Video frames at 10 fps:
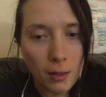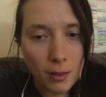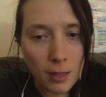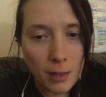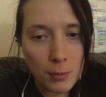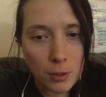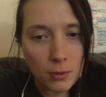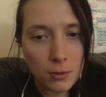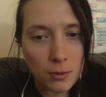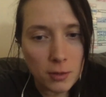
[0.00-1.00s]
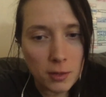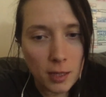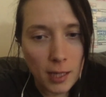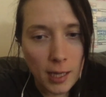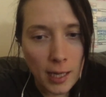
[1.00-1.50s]
lime juice,
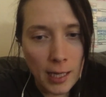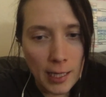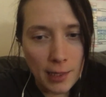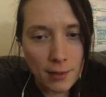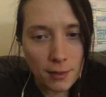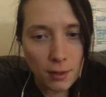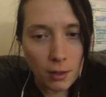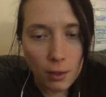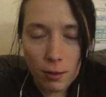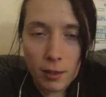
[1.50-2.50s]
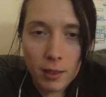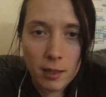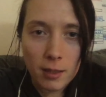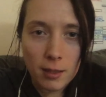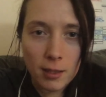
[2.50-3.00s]
and garlic
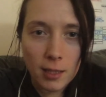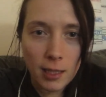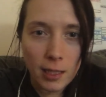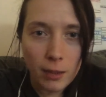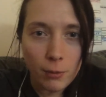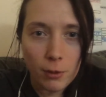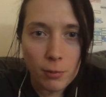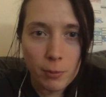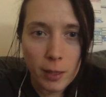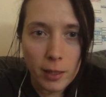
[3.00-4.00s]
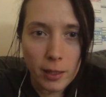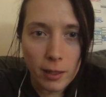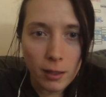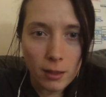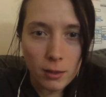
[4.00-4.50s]
in with my
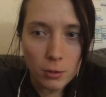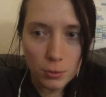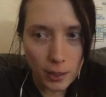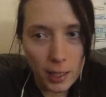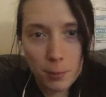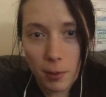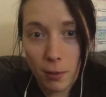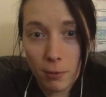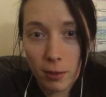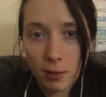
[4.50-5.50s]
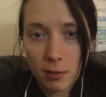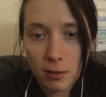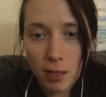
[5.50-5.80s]
dried brown rice,